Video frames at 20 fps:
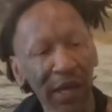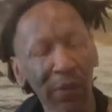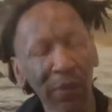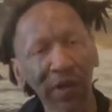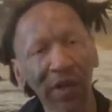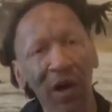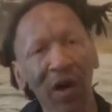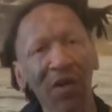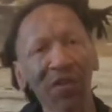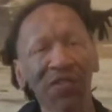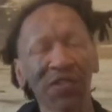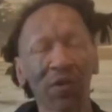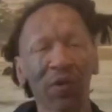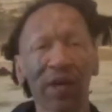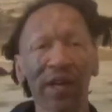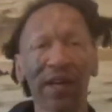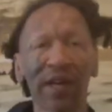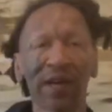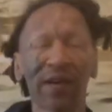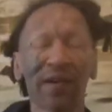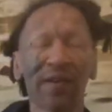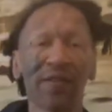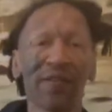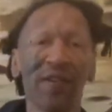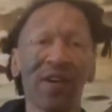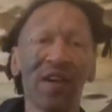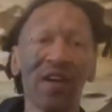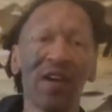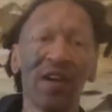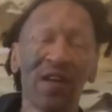And we also
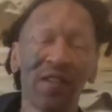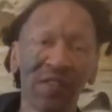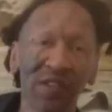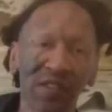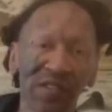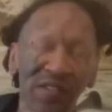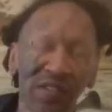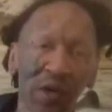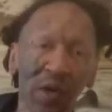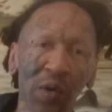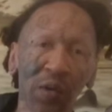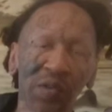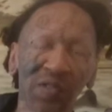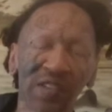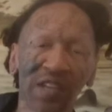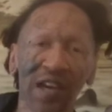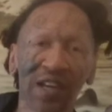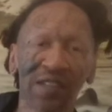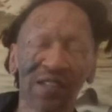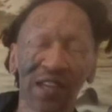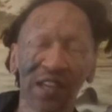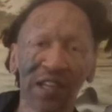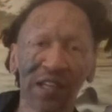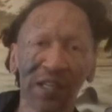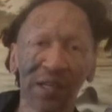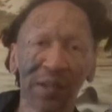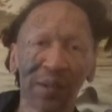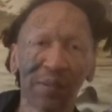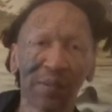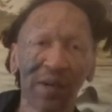have this Tokes
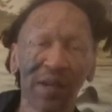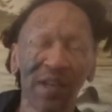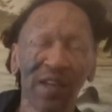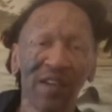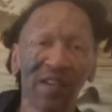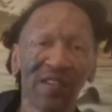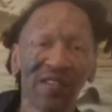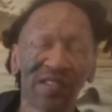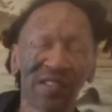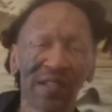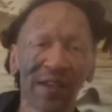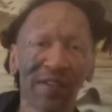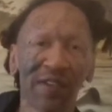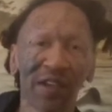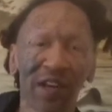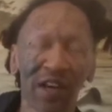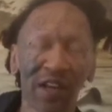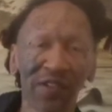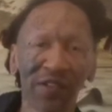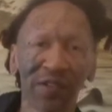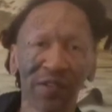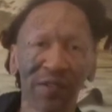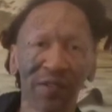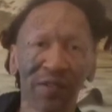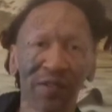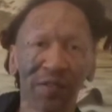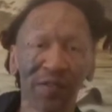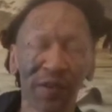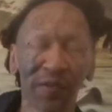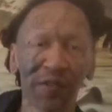Titanium
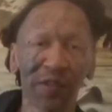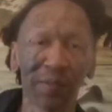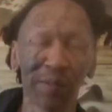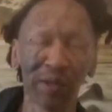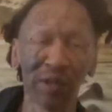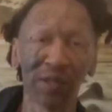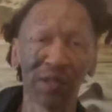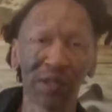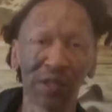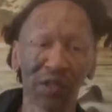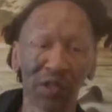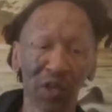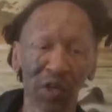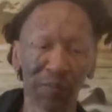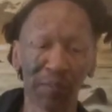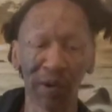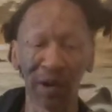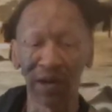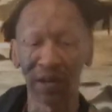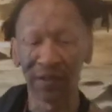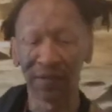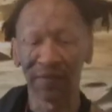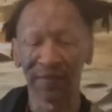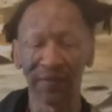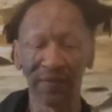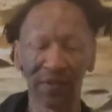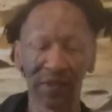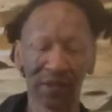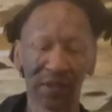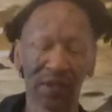750 milliliter
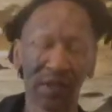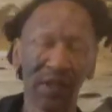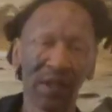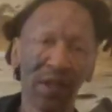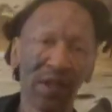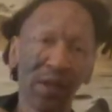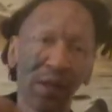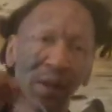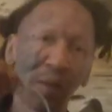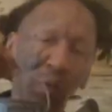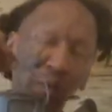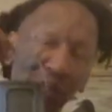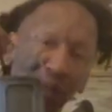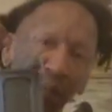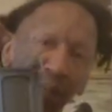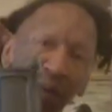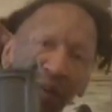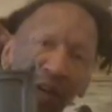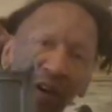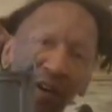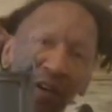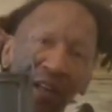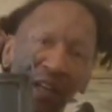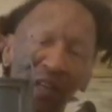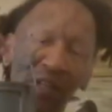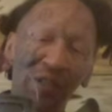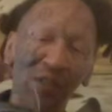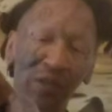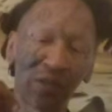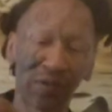cookpot with a bell
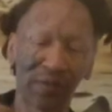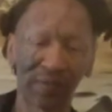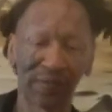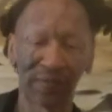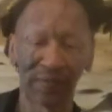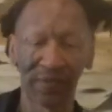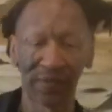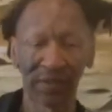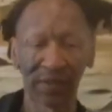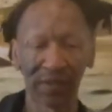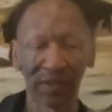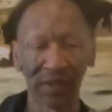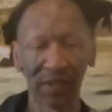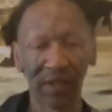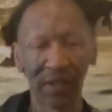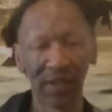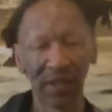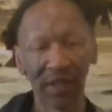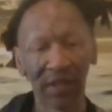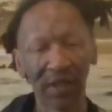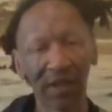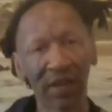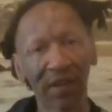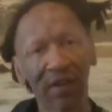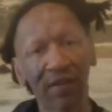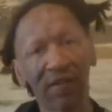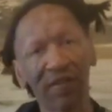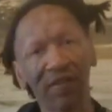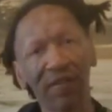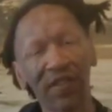handle.
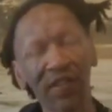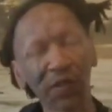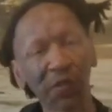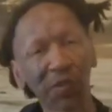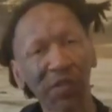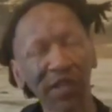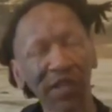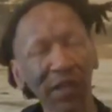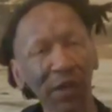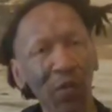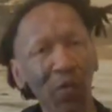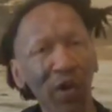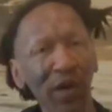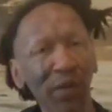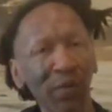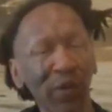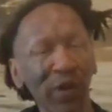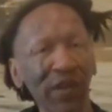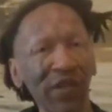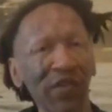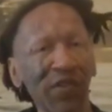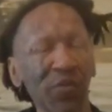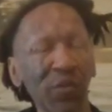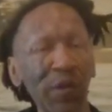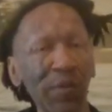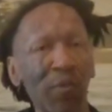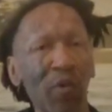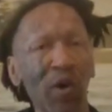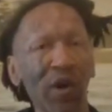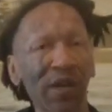This particular one weighs
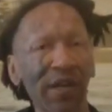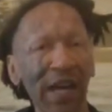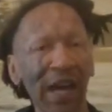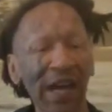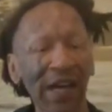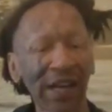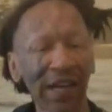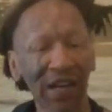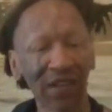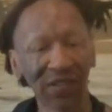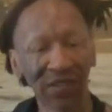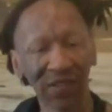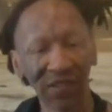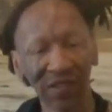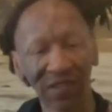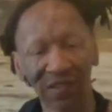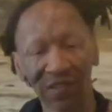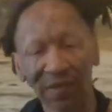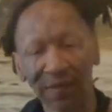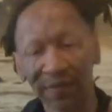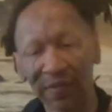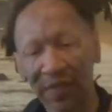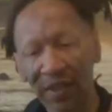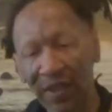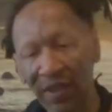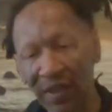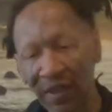3.9 ounces.